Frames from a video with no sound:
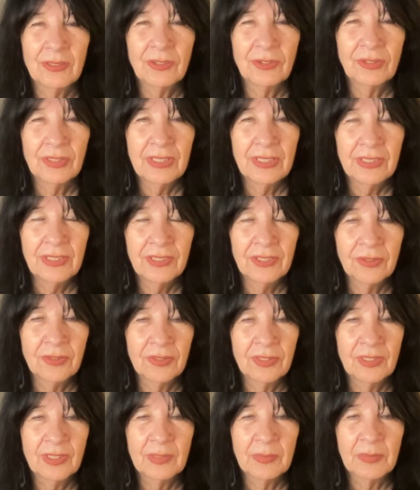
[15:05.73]
the trees
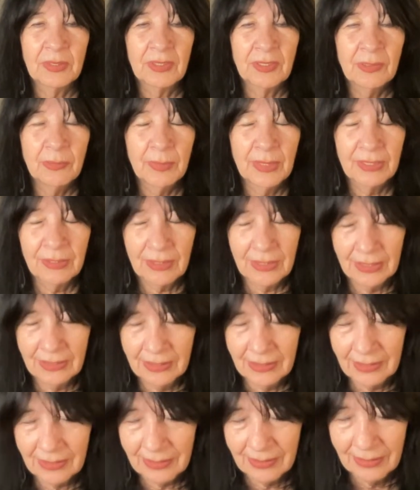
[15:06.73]
toward the Smoky
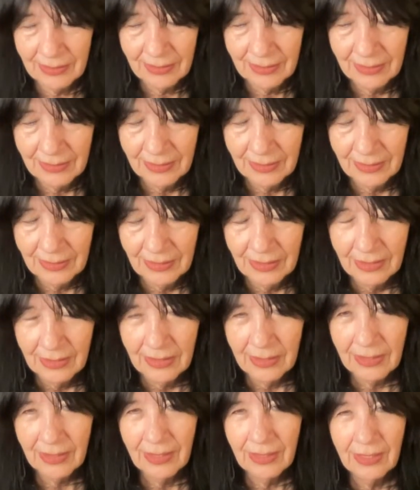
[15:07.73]
Mountains,
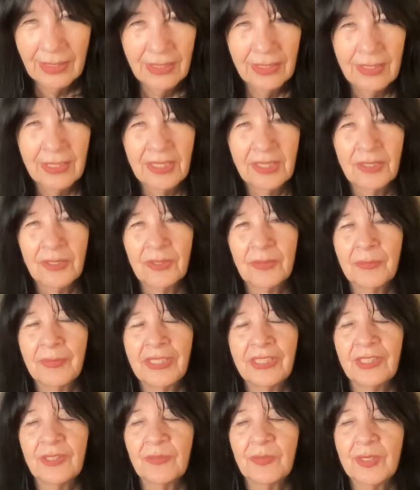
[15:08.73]
and I heard
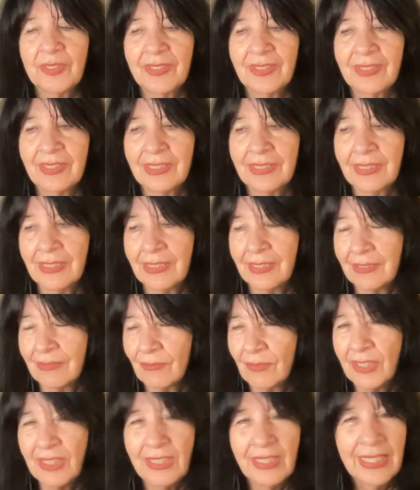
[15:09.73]
my spirit
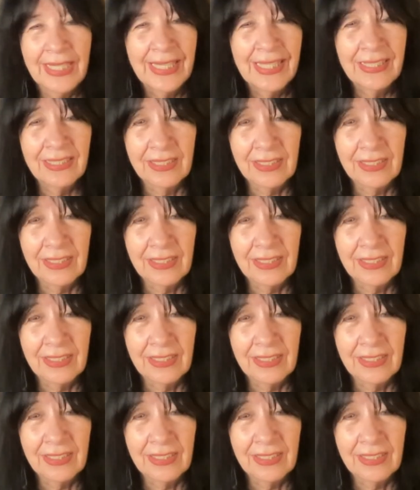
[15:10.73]
say, what